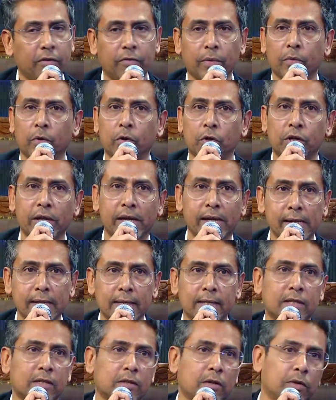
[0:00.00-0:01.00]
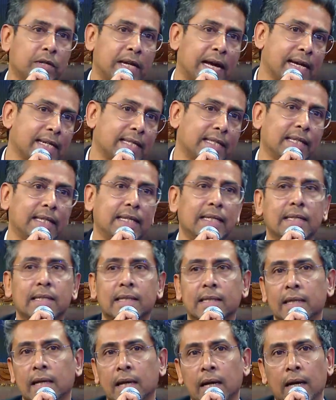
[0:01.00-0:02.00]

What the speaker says: from hotels to taxis,